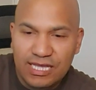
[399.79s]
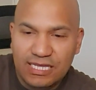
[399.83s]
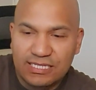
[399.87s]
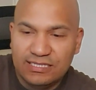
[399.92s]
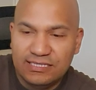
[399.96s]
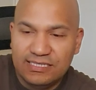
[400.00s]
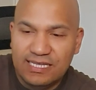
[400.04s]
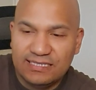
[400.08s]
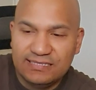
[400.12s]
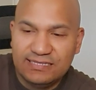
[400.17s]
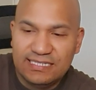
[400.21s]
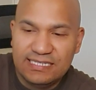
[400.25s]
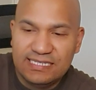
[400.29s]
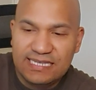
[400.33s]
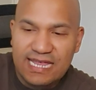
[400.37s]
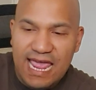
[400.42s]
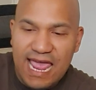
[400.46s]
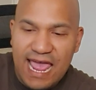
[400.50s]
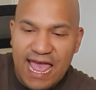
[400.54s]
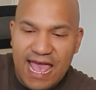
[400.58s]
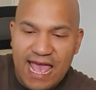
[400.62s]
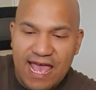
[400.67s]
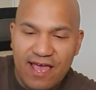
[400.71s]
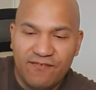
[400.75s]
doesn't
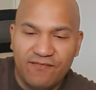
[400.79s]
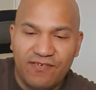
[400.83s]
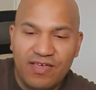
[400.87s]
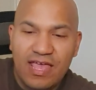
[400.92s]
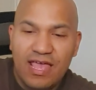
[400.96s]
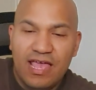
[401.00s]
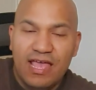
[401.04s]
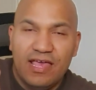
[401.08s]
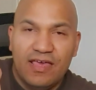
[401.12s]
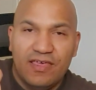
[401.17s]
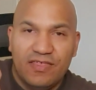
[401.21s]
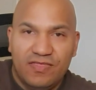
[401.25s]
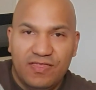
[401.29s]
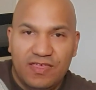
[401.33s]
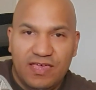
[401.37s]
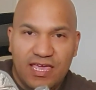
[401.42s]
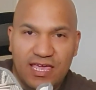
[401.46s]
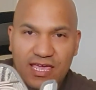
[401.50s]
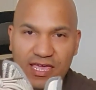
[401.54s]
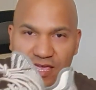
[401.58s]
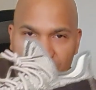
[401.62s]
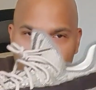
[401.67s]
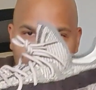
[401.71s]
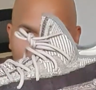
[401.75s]
have
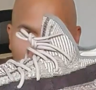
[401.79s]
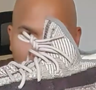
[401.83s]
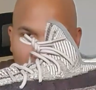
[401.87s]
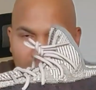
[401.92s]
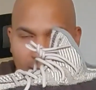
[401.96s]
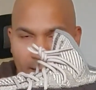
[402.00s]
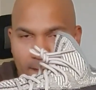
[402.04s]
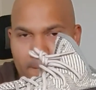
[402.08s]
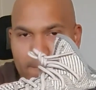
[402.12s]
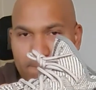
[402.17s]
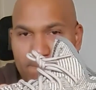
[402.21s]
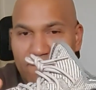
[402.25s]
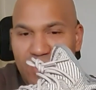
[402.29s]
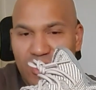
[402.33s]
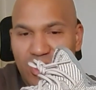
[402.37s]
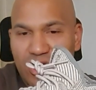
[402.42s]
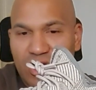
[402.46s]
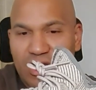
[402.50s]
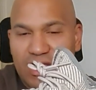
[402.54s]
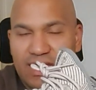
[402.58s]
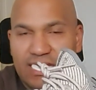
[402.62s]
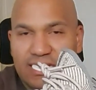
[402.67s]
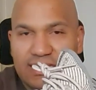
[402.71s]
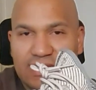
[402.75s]
the
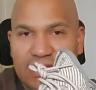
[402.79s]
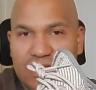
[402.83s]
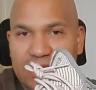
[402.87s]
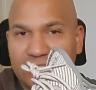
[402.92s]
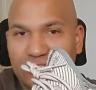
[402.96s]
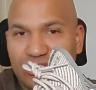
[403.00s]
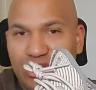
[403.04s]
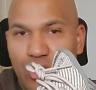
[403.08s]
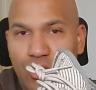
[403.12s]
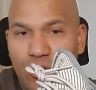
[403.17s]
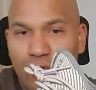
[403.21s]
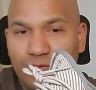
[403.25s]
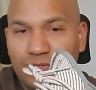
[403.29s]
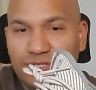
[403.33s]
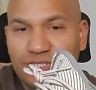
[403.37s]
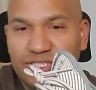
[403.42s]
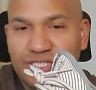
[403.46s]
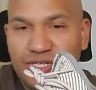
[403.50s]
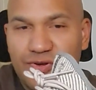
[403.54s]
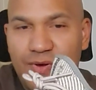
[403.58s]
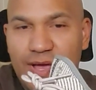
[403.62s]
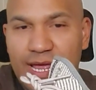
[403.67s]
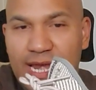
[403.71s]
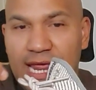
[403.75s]
burgundy tones
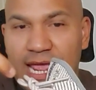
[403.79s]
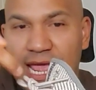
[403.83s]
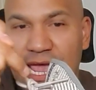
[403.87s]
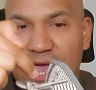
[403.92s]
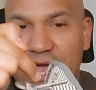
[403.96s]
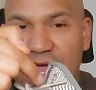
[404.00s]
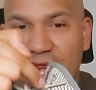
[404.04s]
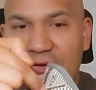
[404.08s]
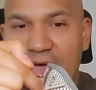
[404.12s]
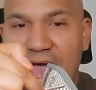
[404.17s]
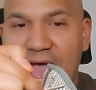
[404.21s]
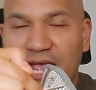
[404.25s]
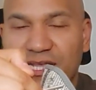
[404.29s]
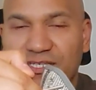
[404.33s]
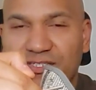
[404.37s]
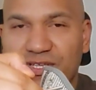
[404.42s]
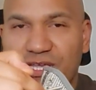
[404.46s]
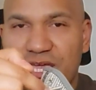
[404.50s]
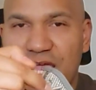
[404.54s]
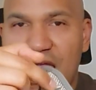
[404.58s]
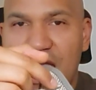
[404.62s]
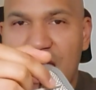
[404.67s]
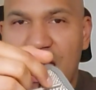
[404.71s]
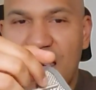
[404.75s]
to it. It
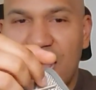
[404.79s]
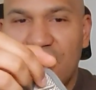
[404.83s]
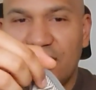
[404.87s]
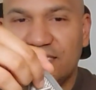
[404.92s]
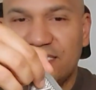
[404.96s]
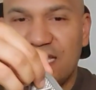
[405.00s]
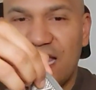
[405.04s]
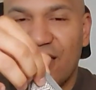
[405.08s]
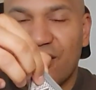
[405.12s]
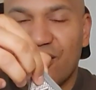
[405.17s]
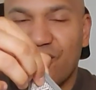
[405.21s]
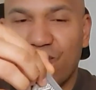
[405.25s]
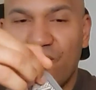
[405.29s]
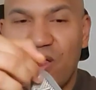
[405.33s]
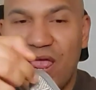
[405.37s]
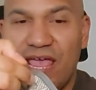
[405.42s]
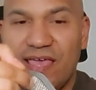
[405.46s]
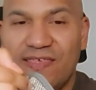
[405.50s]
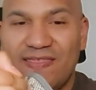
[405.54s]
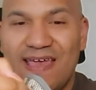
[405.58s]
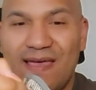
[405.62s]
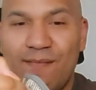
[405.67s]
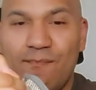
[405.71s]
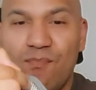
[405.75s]
actually has a
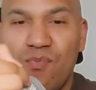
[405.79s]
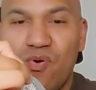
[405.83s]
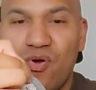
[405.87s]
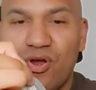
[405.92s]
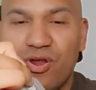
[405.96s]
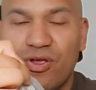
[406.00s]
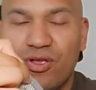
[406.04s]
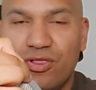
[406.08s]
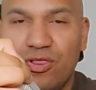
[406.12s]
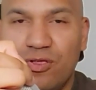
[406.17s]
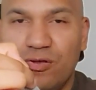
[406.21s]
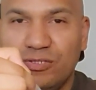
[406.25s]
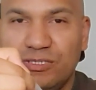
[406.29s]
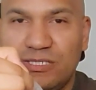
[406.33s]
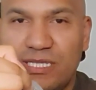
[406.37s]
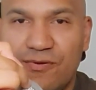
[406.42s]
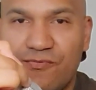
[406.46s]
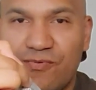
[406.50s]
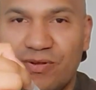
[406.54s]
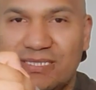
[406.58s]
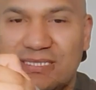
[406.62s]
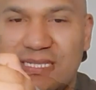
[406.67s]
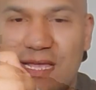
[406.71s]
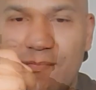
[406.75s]
gray that more closely
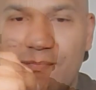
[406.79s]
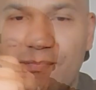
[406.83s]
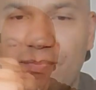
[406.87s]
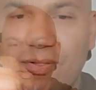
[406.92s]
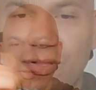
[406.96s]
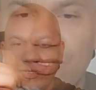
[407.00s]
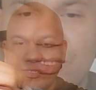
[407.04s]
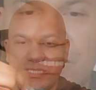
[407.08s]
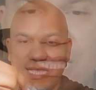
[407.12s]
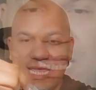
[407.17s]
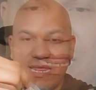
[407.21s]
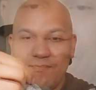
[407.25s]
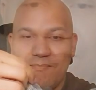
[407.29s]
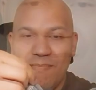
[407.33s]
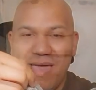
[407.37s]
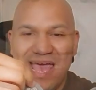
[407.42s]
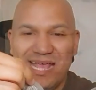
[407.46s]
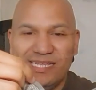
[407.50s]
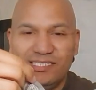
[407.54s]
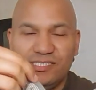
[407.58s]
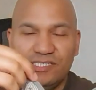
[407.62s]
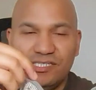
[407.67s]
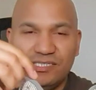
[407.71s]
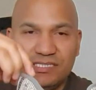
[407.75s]
resembles and
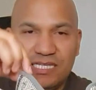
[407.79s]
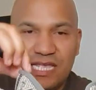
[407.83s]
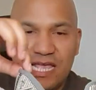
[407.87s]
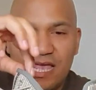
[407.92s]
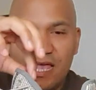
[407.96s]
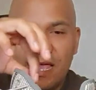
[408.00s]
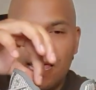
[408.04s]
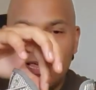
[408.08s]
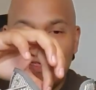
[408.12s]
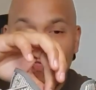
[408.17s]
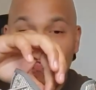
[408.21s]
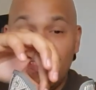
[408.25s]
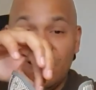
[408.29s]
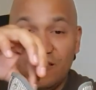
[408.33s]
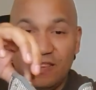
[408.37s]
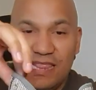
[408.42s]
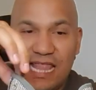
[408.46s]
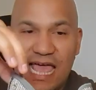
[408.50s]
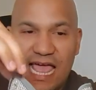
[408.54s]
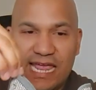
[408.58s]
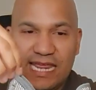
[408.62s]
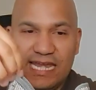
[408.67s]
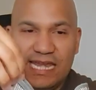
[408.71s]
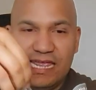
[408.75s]
matches the
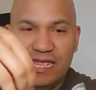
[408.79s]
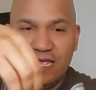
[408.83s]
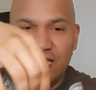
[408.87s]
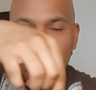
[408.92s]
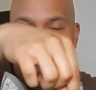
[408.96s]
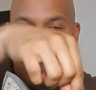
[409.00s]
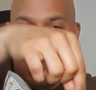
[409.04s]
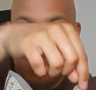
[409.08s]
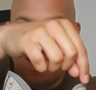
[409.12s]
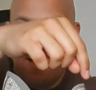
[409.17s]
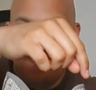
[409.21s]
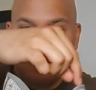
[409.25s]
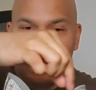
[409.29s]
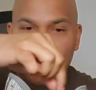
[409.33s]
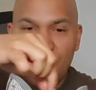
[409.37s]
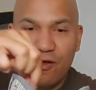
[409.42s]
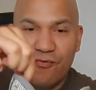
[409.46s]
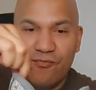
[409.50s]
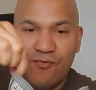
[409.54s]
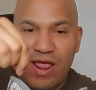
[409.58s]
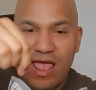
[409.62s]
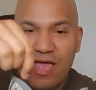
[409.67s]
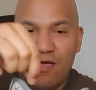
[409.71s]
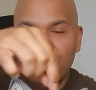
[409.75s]
lining
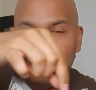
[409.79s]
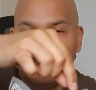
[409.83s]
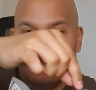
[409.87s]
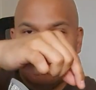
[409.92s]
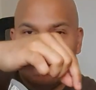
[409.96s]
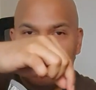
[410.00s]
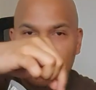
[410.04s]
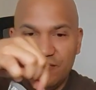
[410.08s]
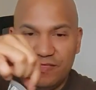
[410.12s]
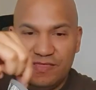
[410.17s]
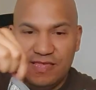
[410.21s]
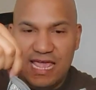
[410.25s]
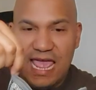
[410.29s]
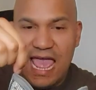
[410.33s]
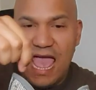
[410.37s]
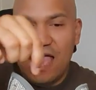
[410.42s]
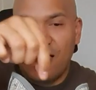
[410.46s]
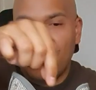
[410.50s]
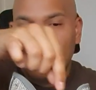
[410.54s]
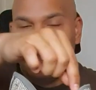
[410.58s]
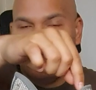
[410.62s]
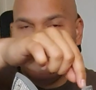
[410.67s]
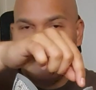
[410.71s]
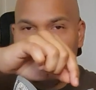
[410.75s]
around the
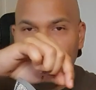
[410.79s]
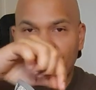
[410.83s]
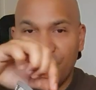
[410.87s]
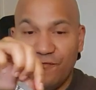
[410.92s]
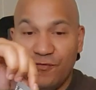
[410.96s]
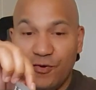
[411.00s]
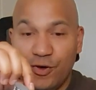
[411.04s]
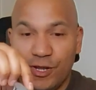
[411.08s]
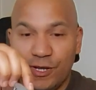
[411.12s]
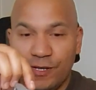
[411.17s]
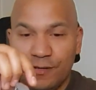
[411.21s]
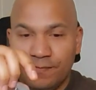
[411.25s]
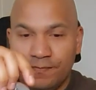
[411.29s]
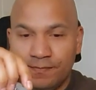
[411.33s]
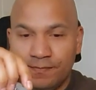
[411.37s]
ankle of the foot.